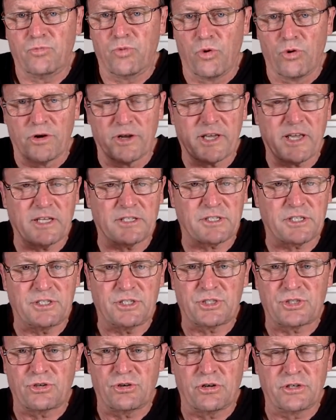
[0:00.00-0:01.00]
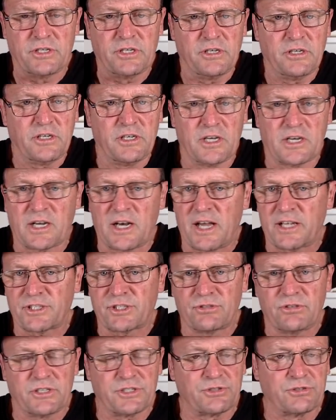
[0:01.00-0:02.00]
water gets inside your, your clutch
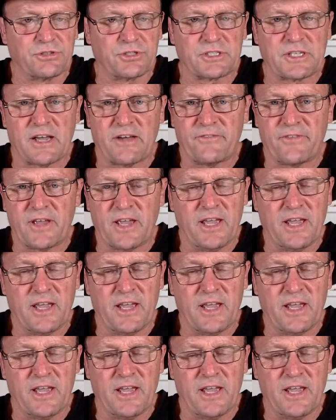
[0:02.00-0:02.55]
and all that sort of stuff,